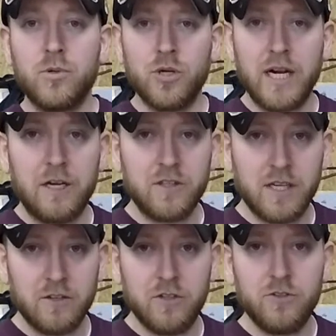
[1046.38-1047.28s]
put it out
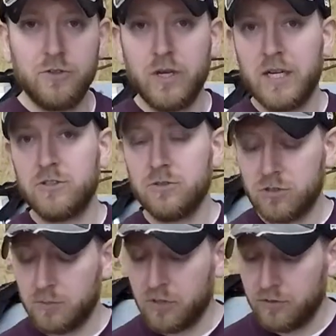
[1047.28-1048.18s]
there, and then you guys use
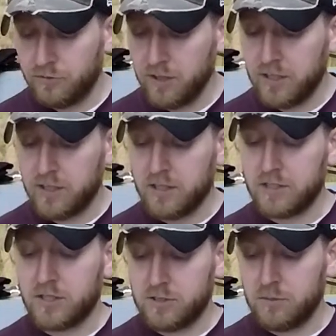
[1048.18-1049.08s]
some of the affiliate
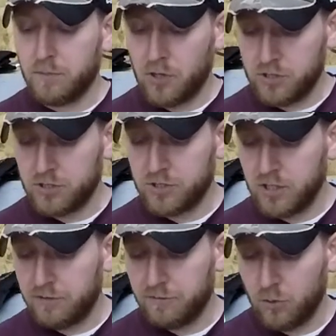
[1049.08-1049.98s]
links as you purchase
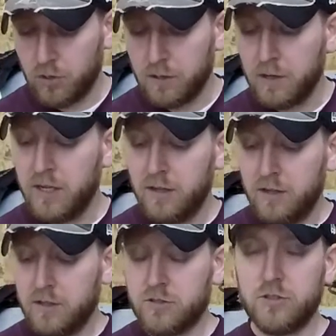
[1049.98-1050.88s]
stuff for it
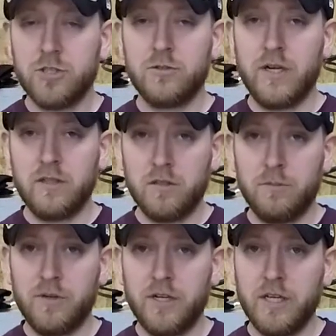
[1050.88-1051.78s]
to generate a little
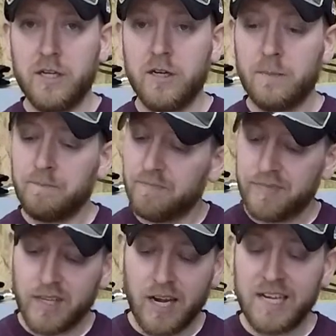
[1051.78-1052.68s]
bit of income,
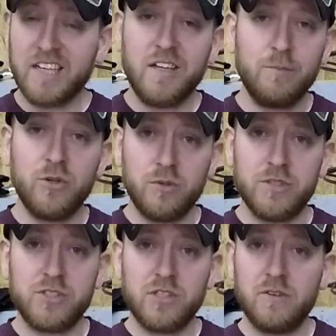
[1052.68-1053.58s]
I can keep doing
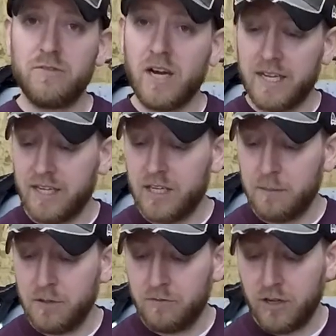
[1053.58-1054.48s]
this stuff. I can
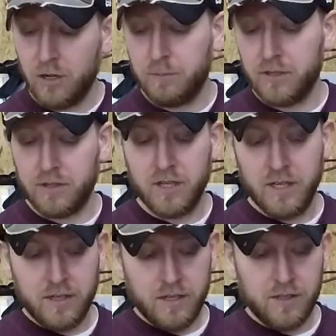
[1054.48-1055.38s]
keep developing
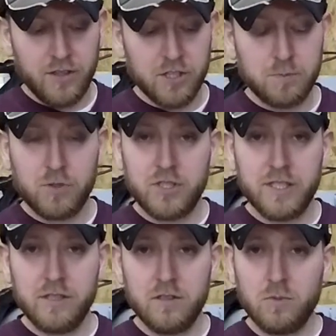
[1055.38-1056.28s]
this
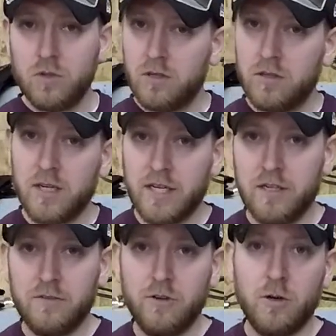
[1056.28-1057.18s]
particular one. I
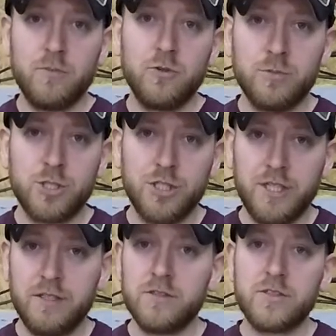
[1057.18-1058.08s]
can develop new
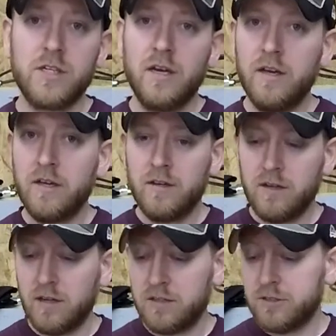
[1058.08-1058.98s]
machines,
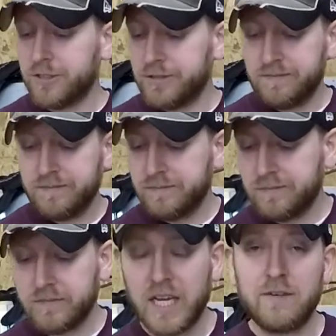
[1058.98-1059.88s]
uh, just
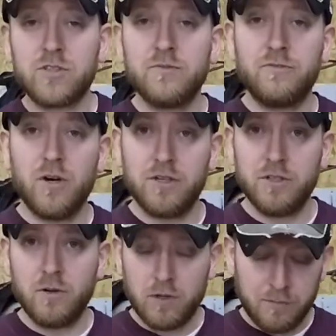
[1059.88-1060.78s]
have some fun, you
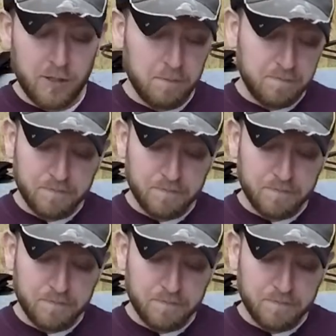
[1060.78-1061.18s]
know what I mean?